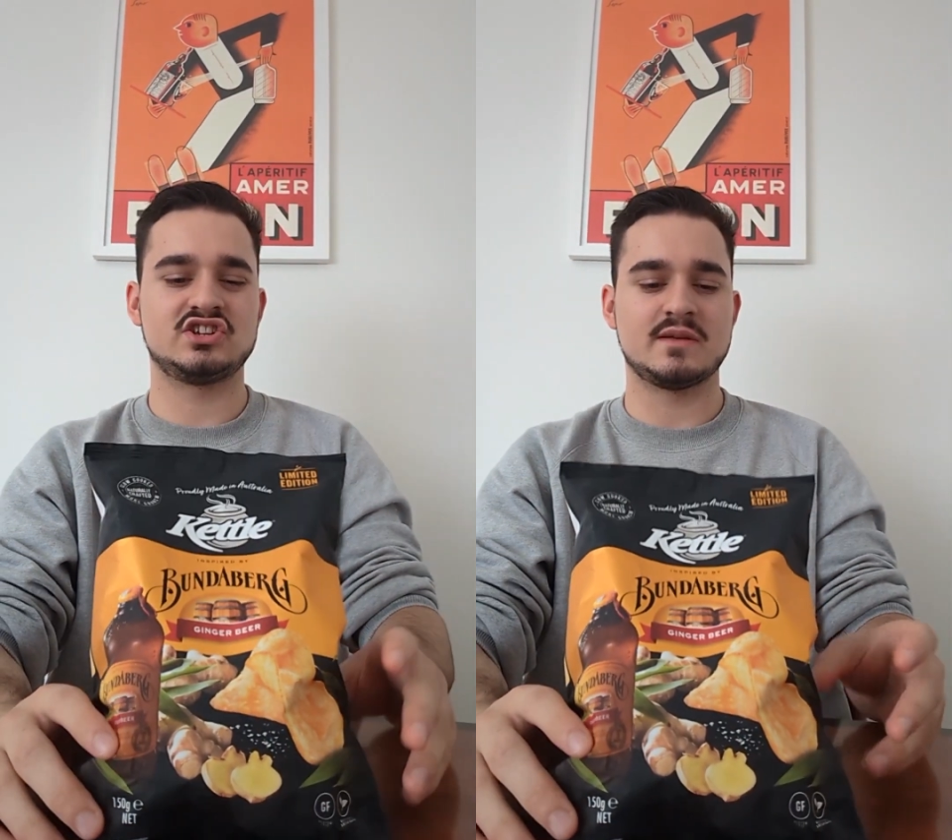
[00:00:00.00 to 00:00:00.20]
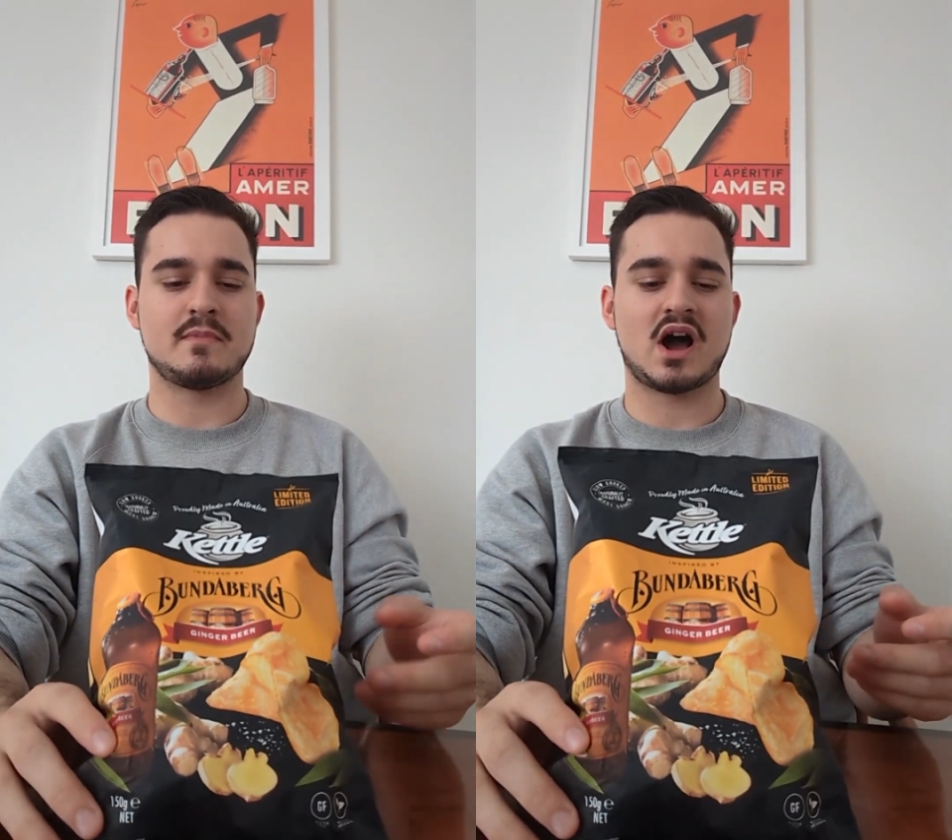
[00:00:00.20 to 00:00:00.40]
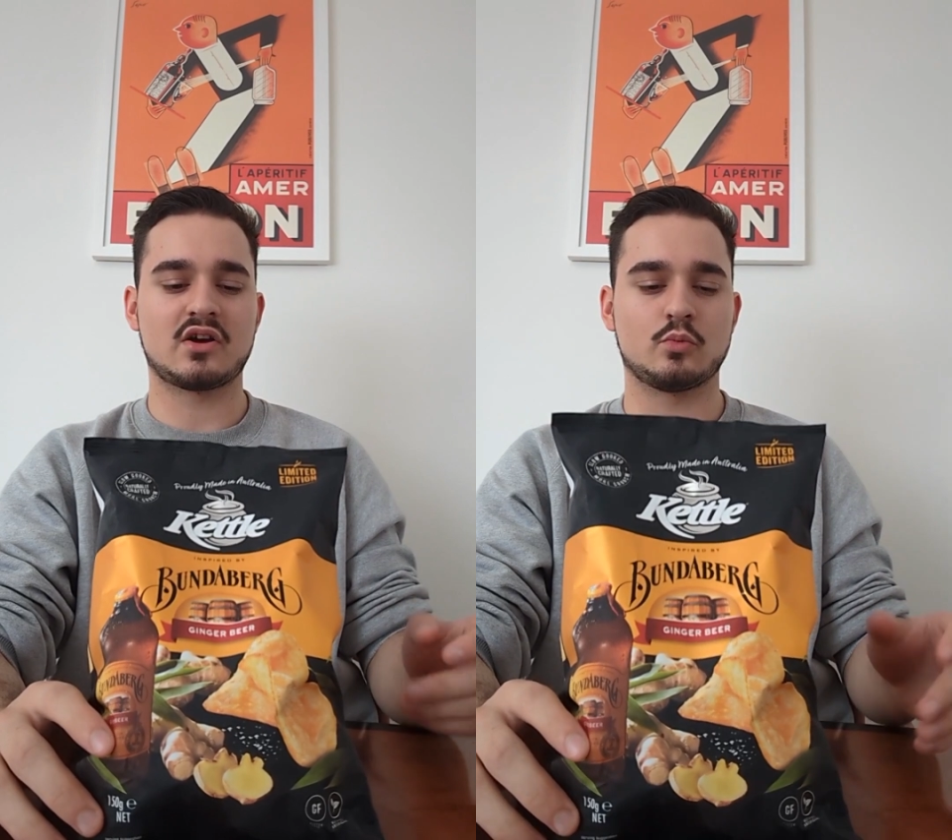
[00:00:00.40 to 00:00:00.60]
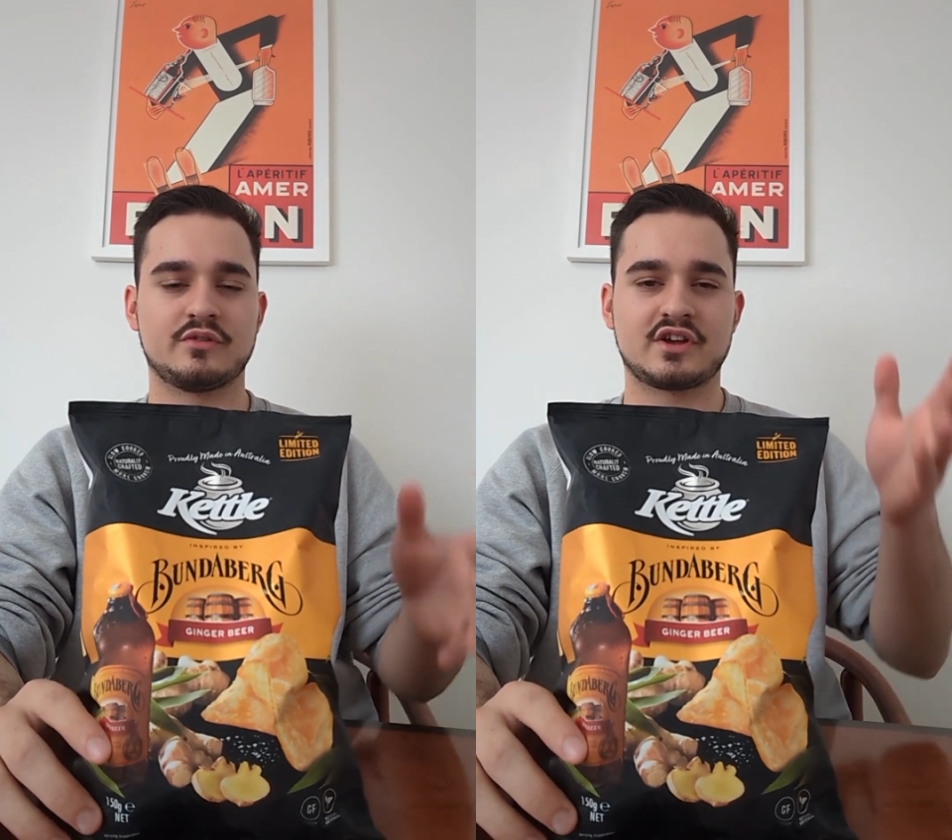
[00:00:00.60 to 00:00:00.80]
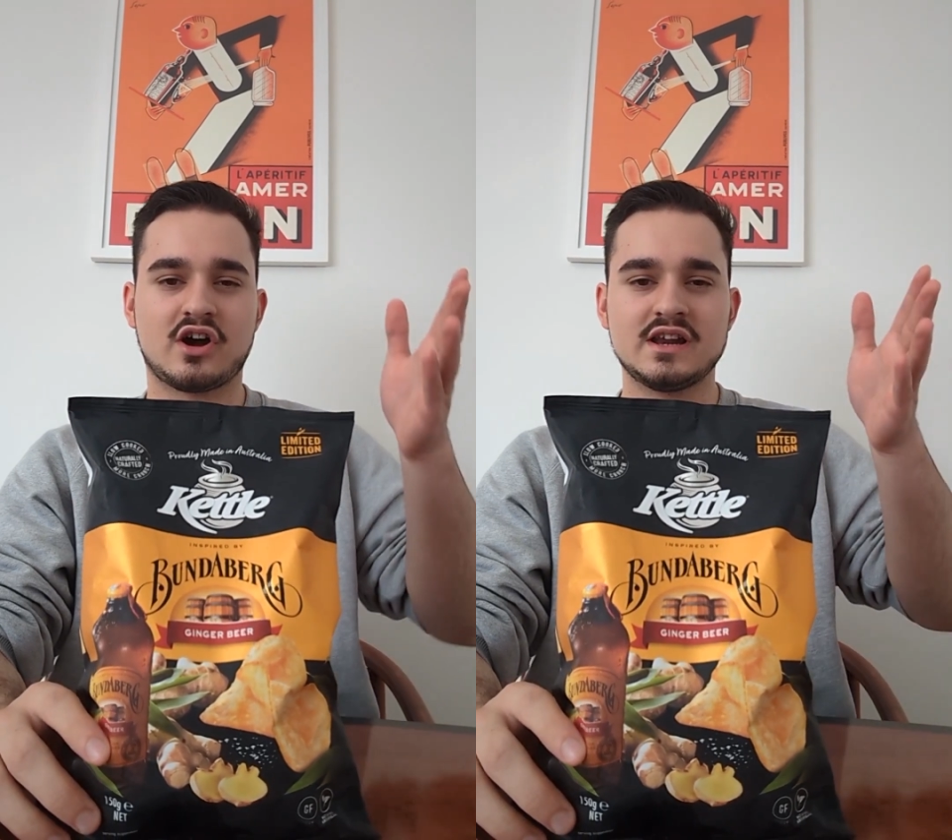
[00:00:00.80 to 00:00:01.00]
in the market where
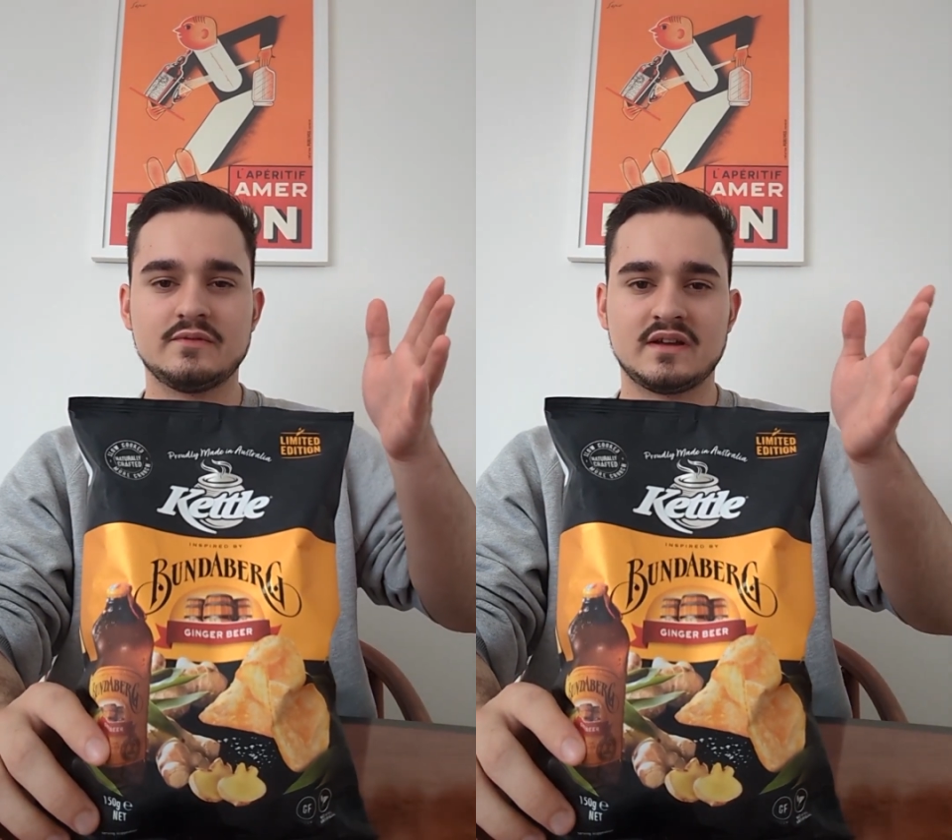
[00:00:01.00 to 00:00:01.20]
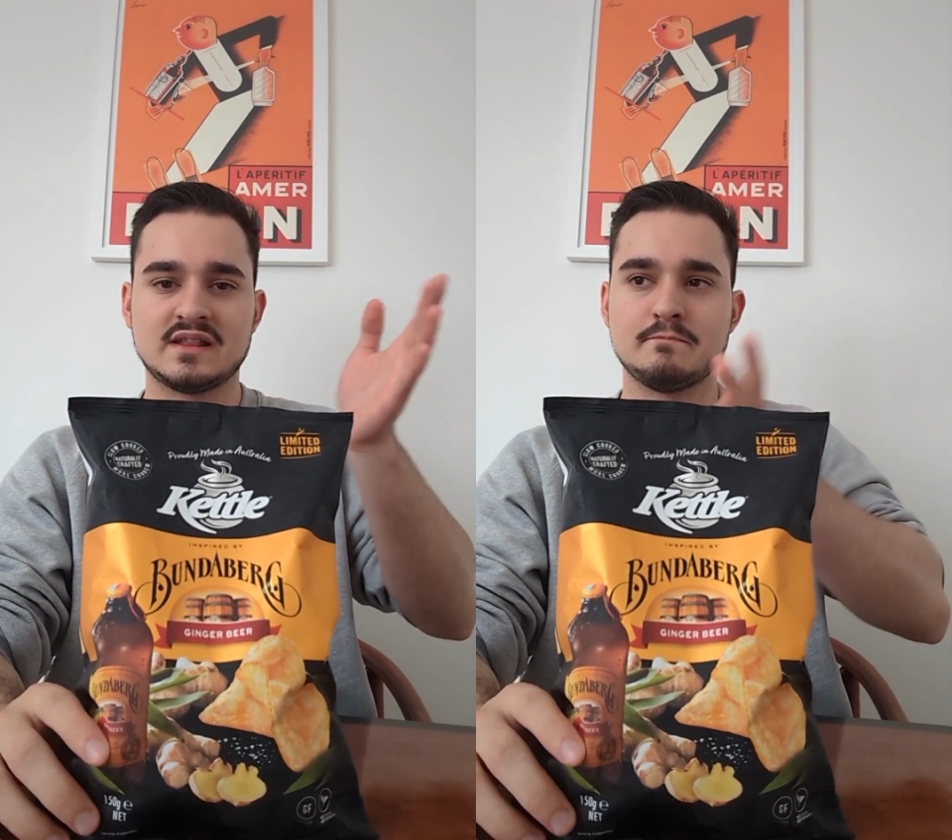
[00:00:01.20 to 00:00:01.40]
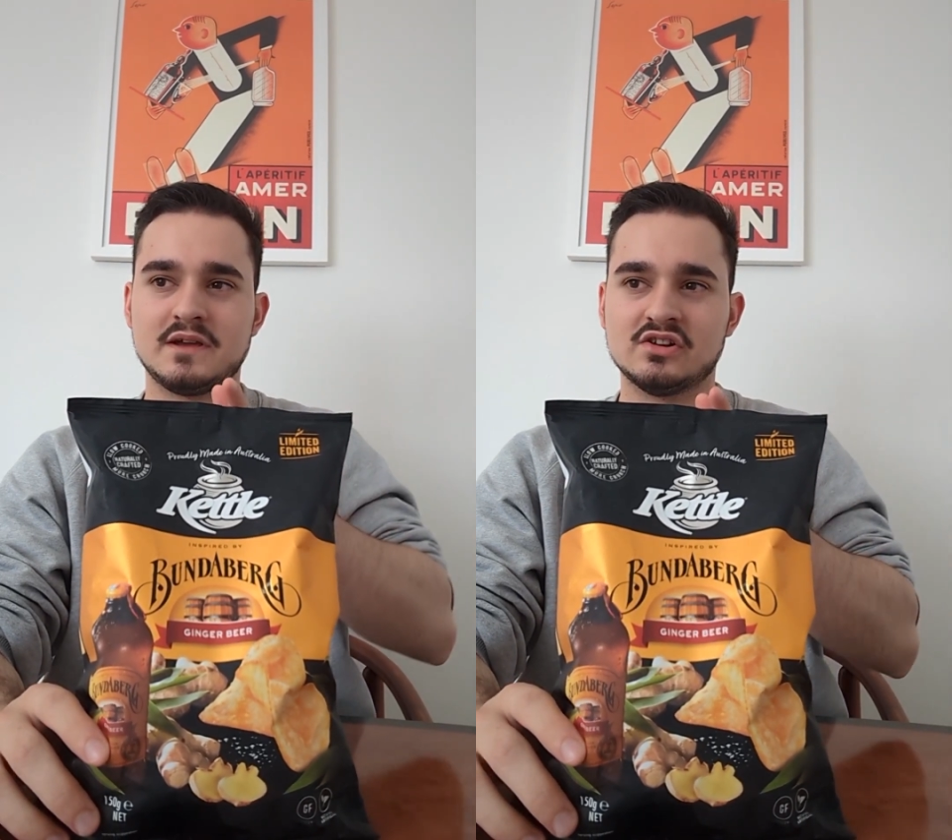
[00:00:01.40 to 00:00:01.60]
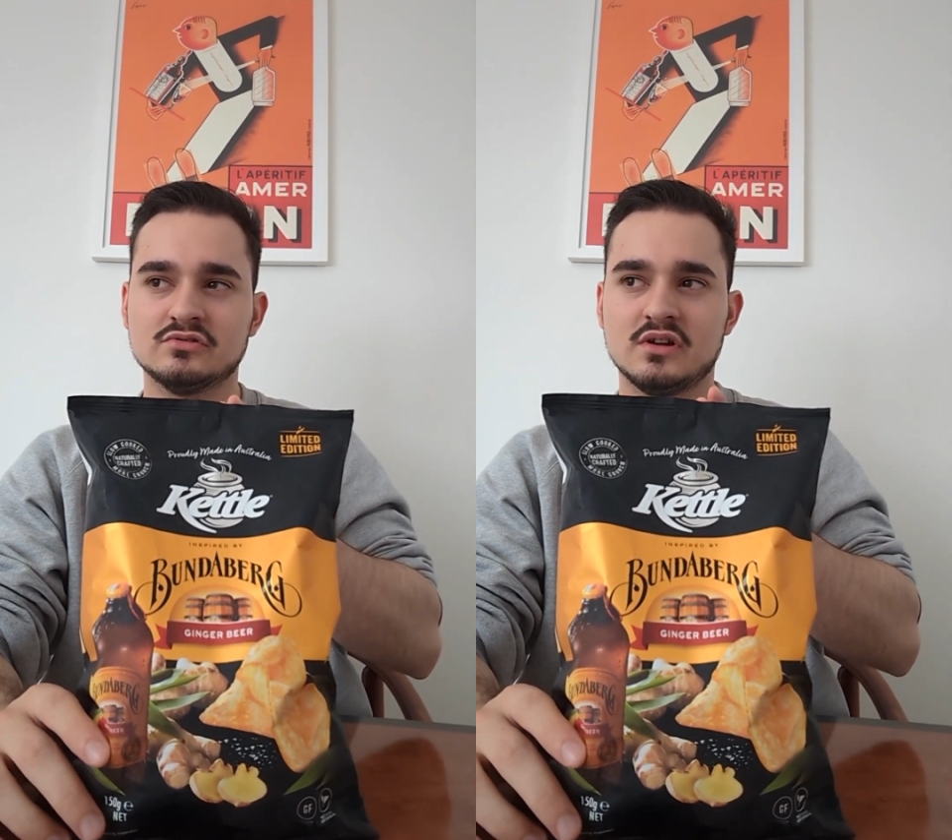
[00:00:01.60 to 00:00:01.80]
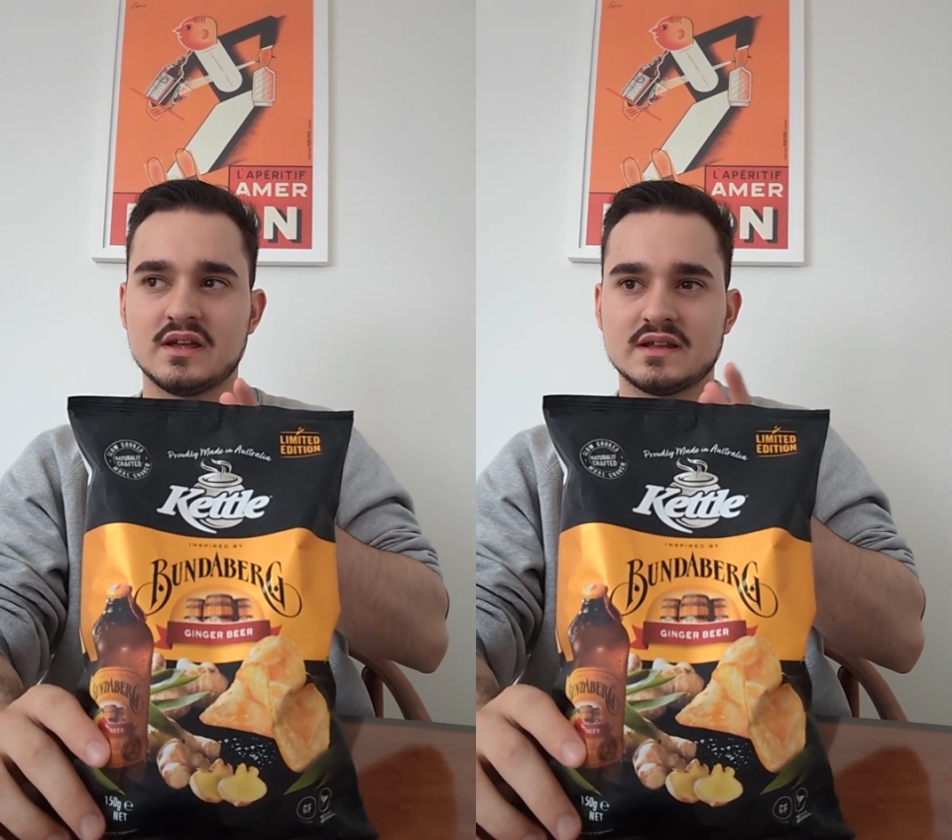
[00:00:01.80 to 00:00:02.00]
they're kind of in the
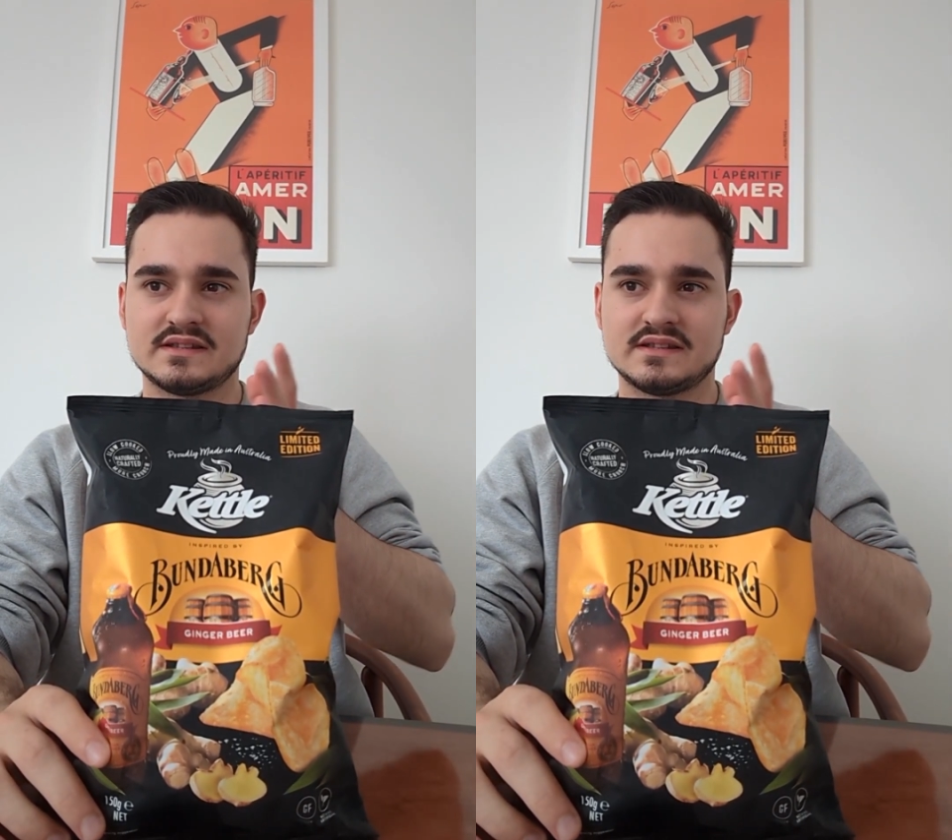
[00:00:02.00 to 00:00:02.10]
middle